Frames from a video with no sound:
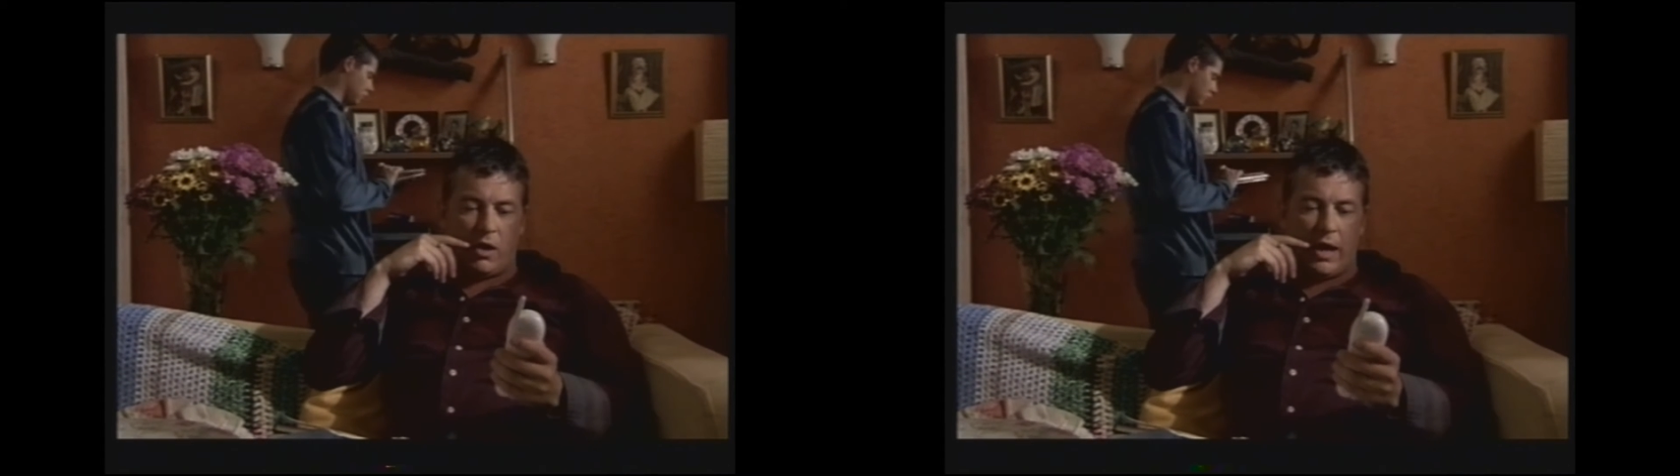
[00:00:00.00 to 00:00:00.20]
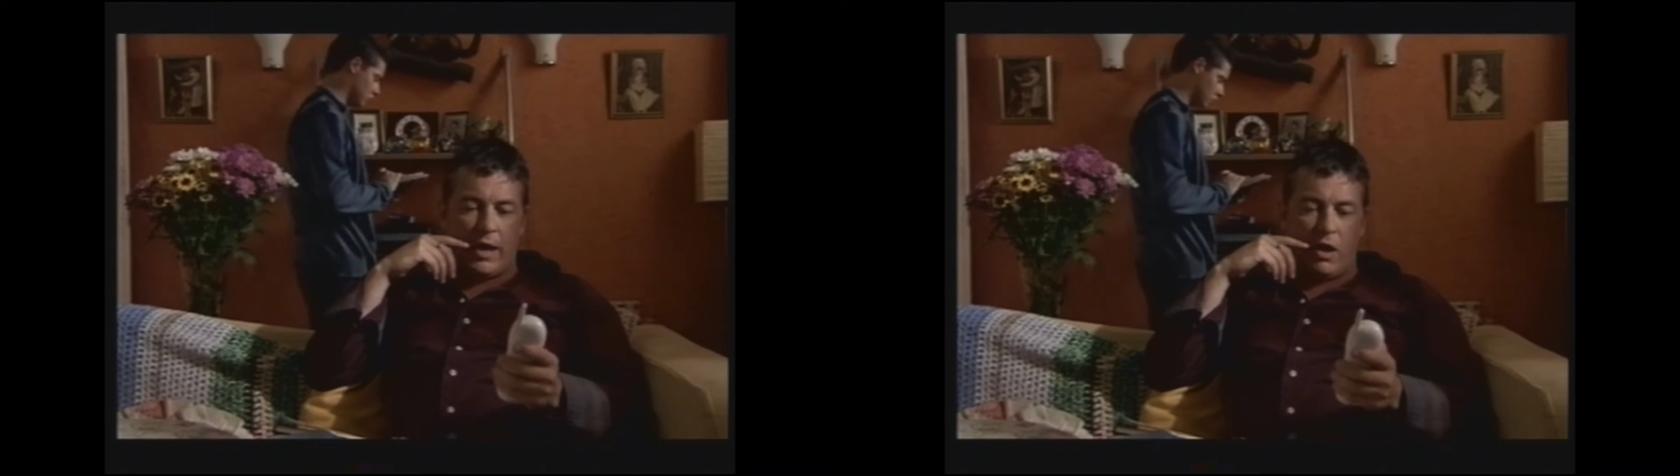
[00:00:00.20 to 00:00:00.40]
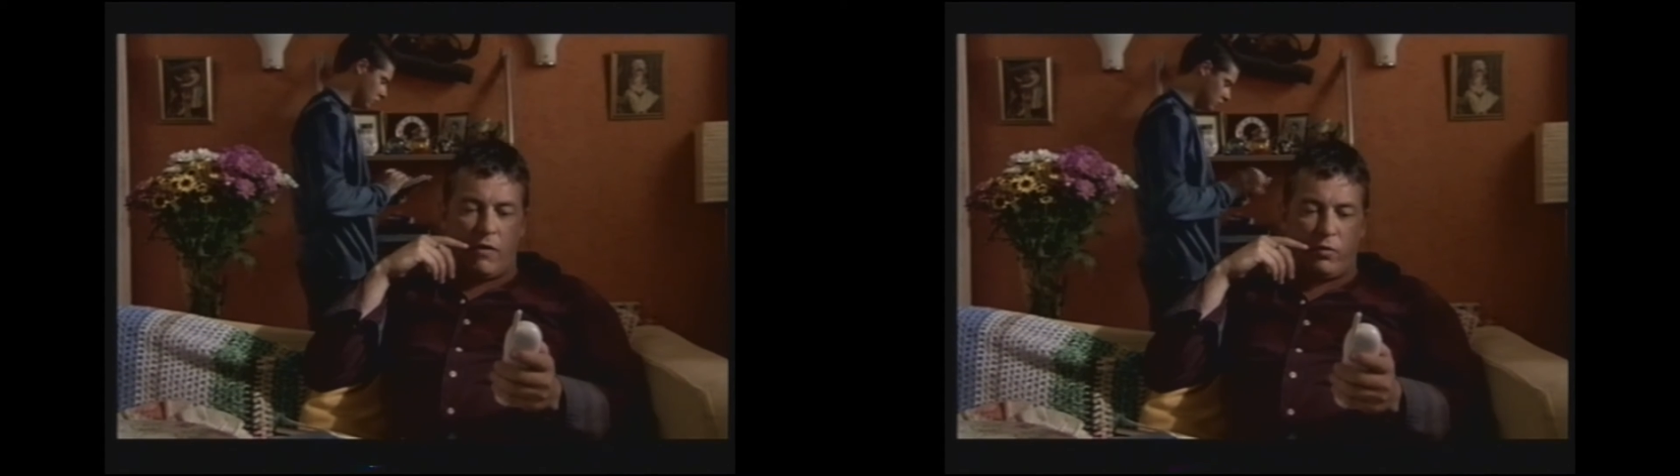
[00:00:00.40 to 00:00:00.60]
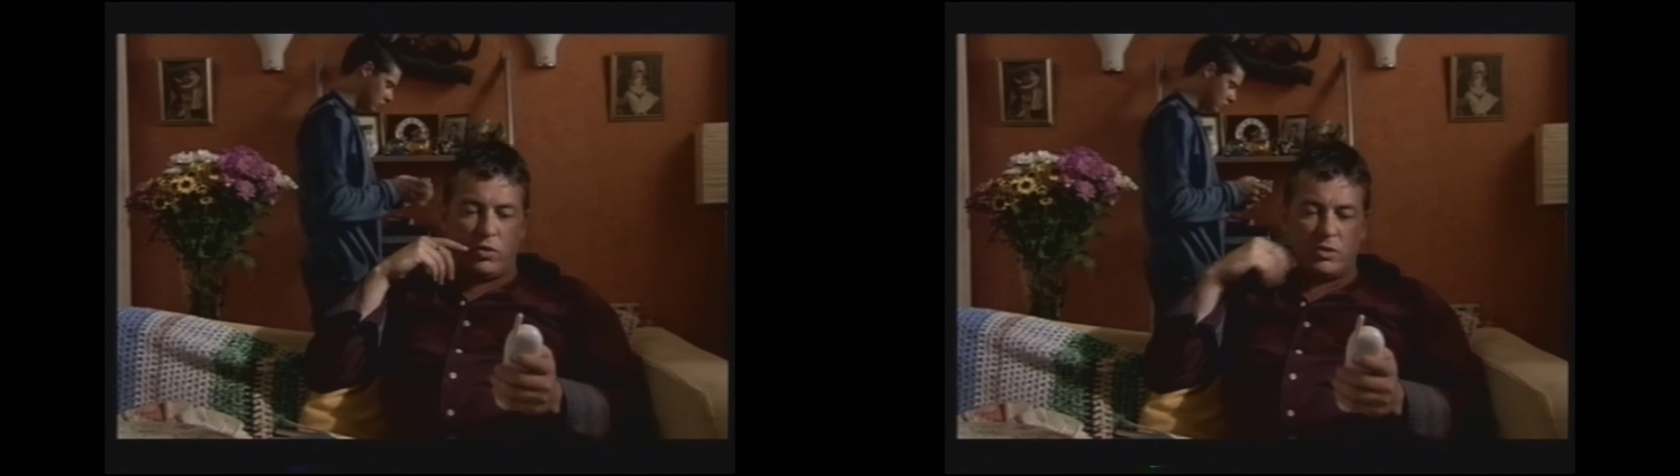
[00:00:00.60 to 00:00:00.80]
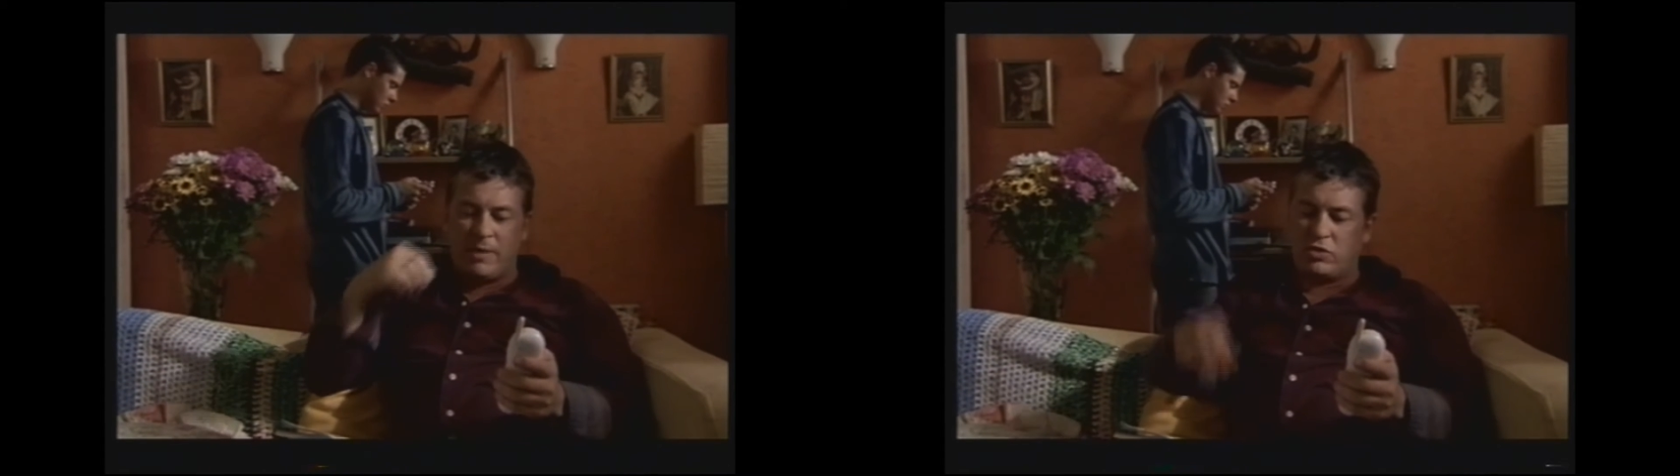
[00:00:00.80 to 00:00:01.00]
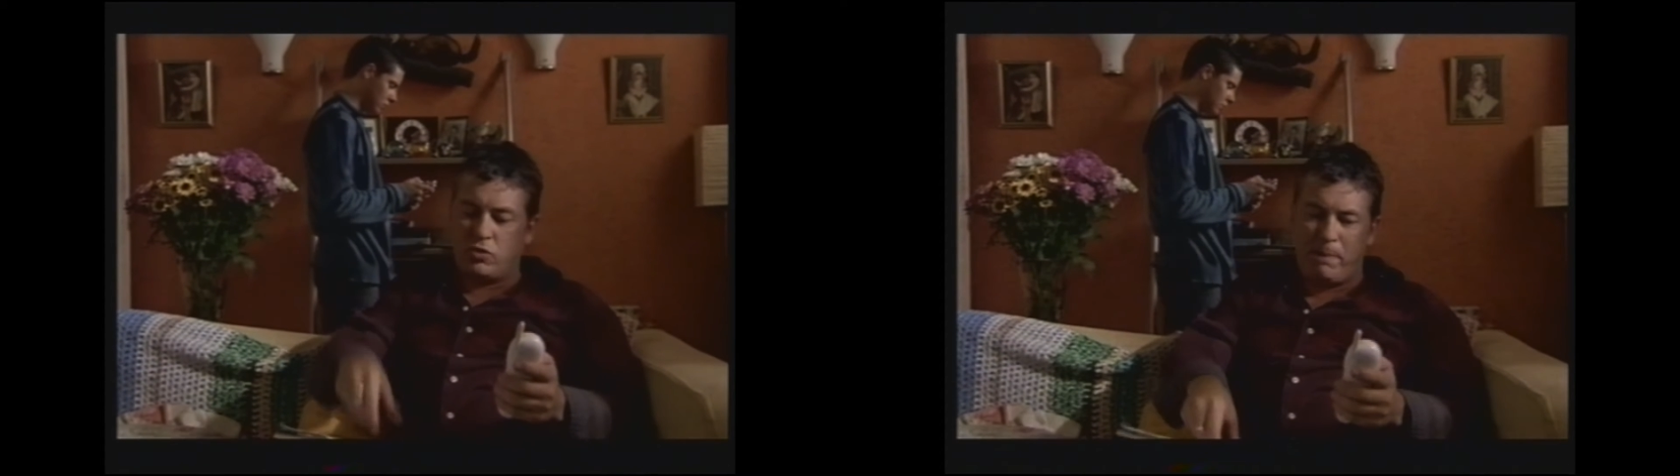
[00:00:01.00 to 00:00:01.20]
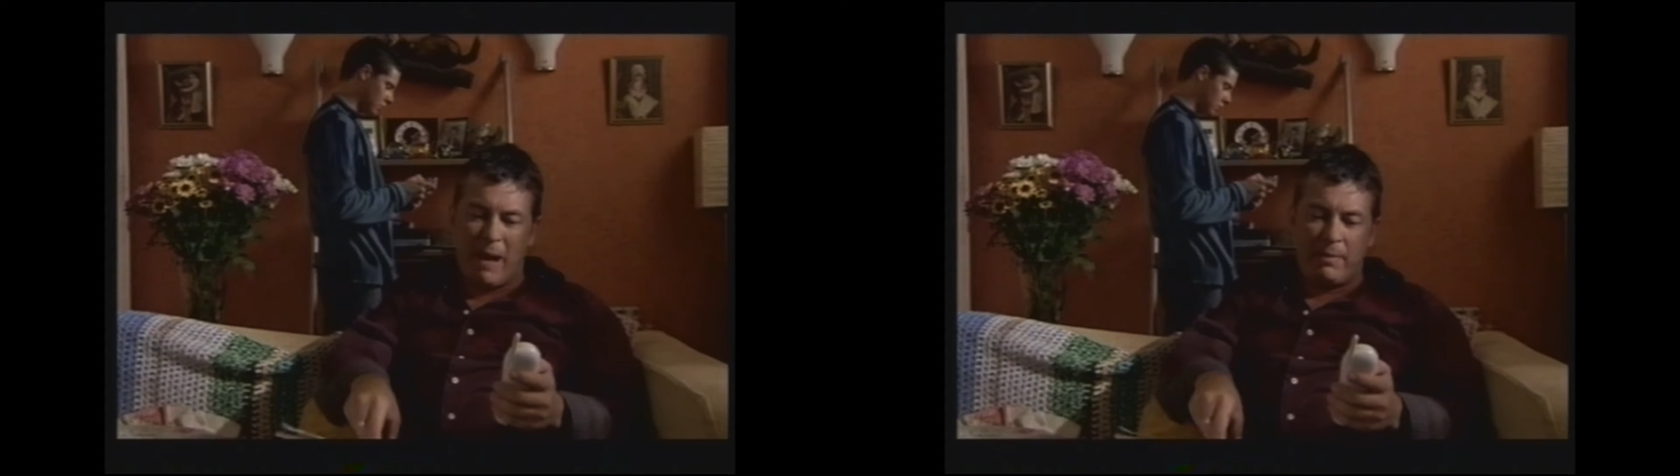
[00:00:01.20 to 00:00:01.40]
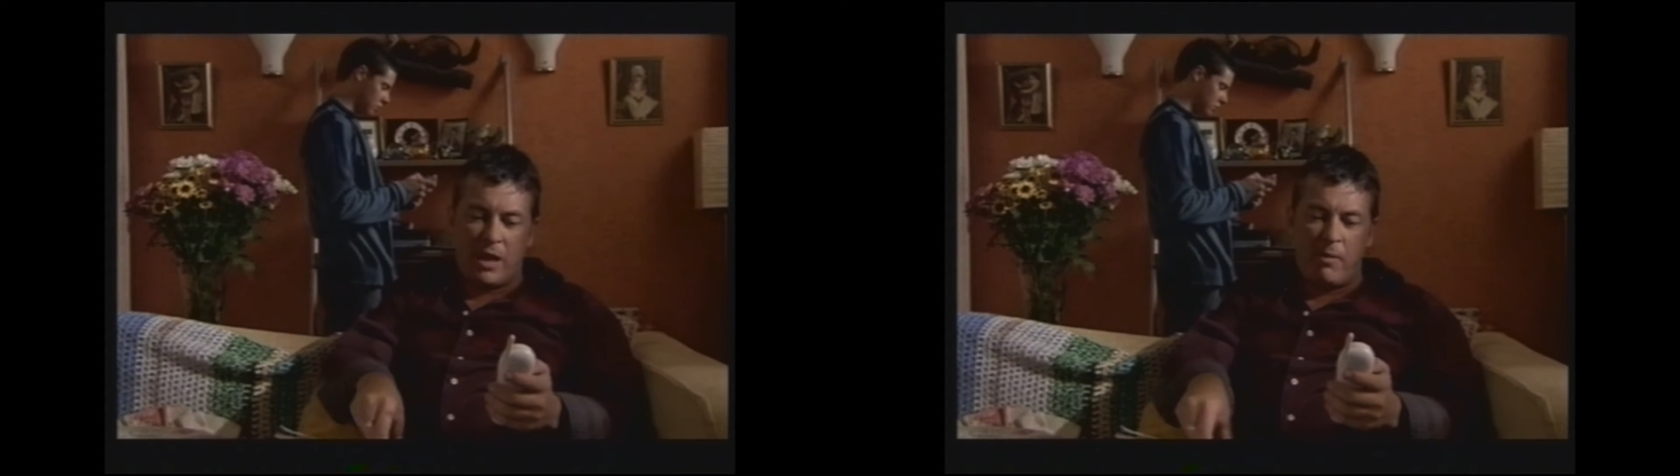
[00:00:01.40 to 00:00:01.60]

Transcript: I've ordered some extra bubbly.